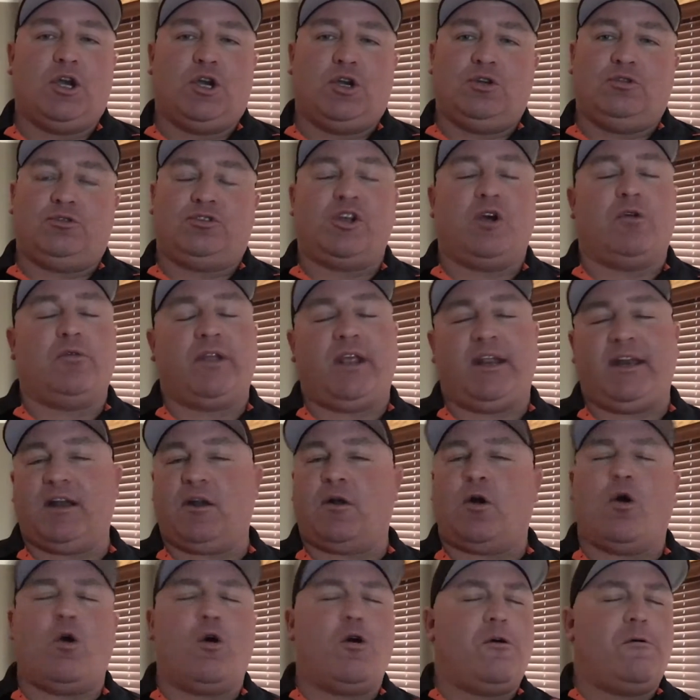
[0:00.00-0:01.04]
who donated a
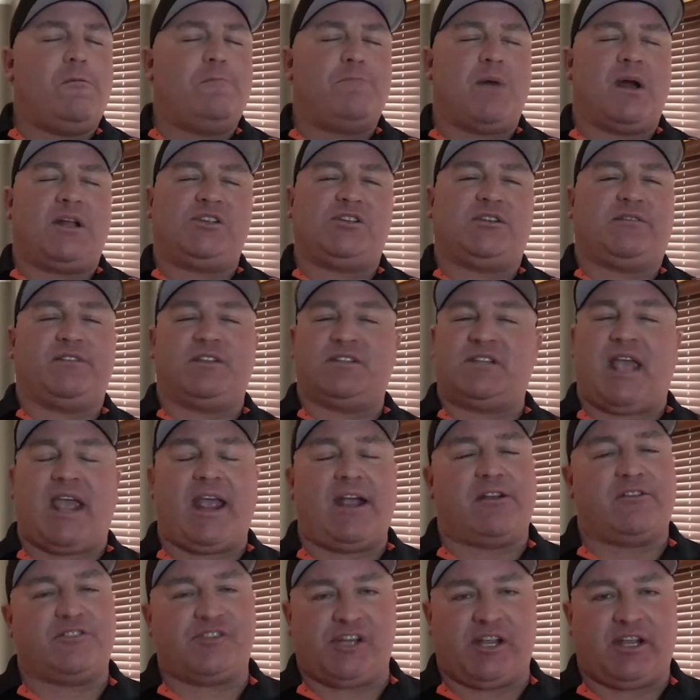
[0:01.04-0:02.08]
whole bunch of his
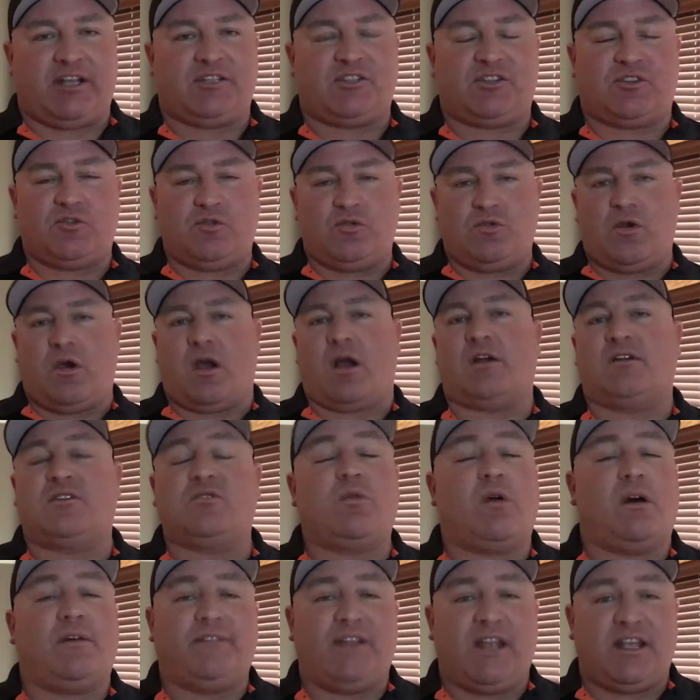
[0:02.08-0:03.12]
hair jigs to our
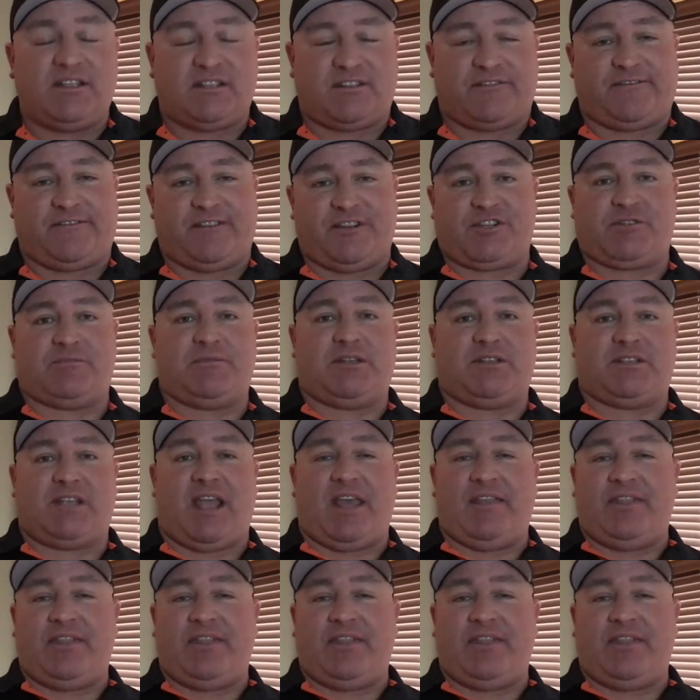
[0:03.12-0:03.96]
12 Days of Fishmas.